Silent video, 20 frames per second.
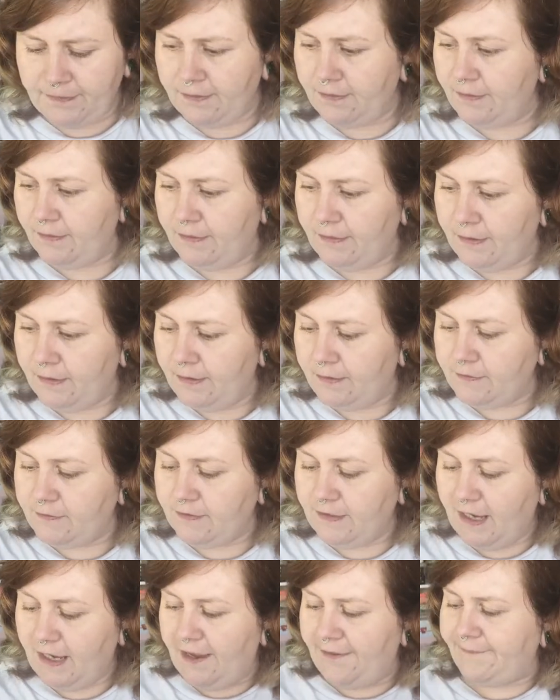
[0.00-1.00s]
So
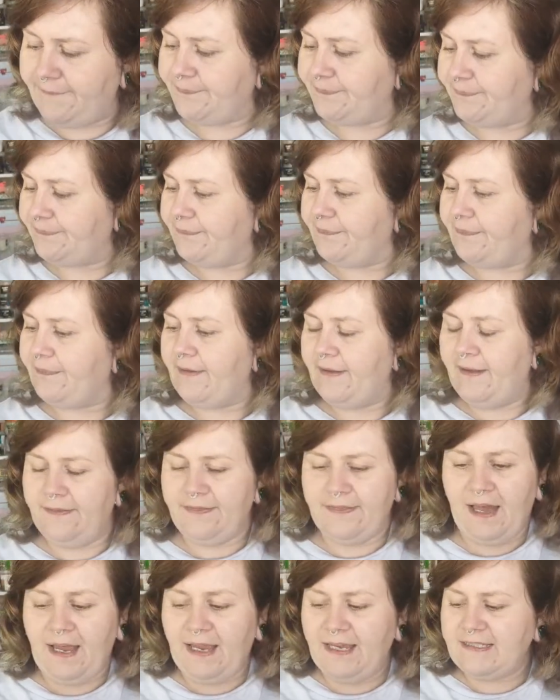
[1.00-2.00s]
yeah,
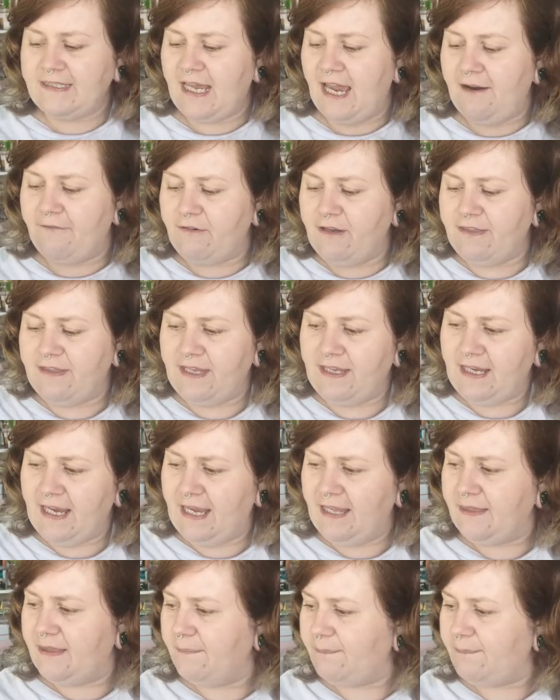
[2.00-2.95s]
that is everything in